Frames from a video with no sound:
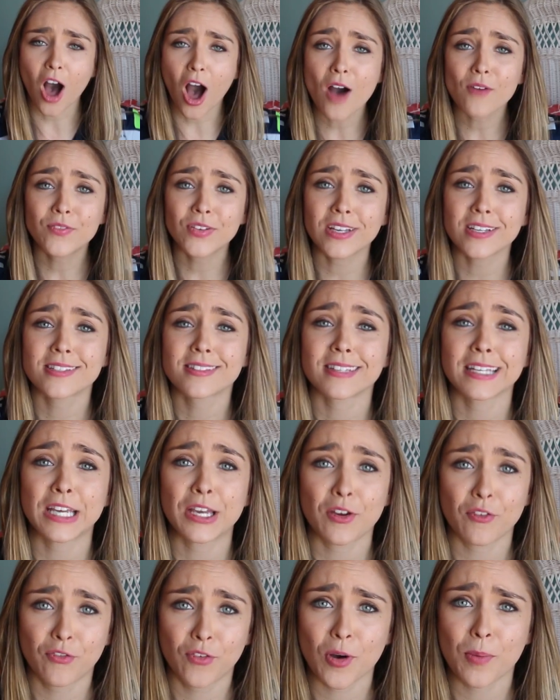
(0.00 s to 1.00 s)

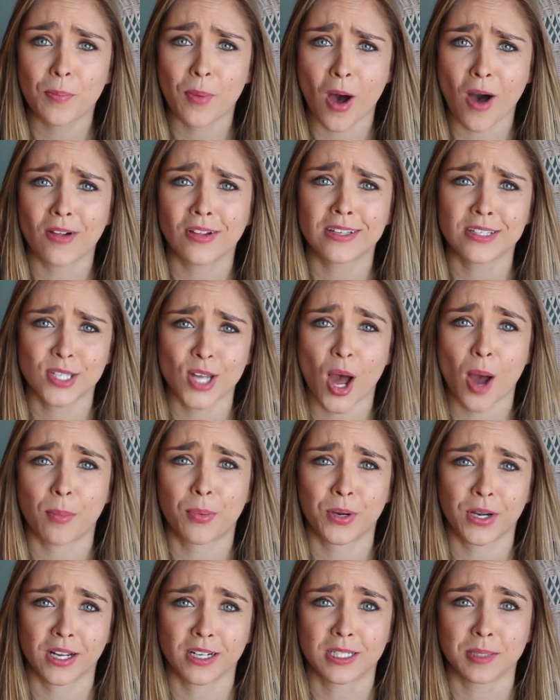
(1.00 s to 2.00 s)
obviously football is
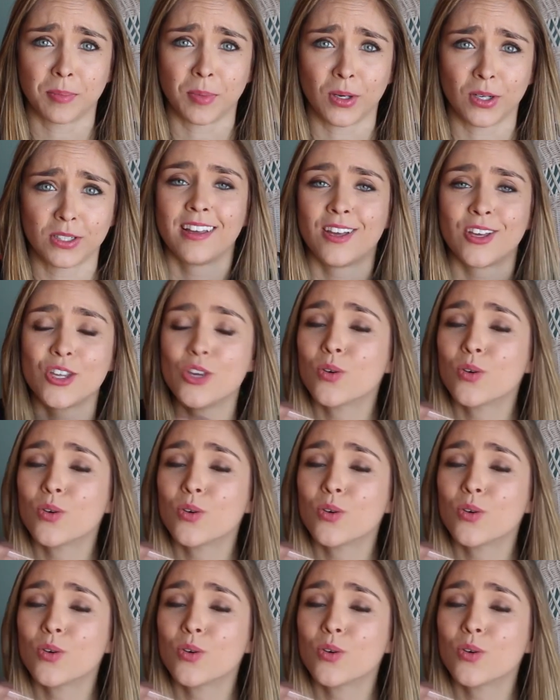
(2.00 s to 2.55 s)
not predictable.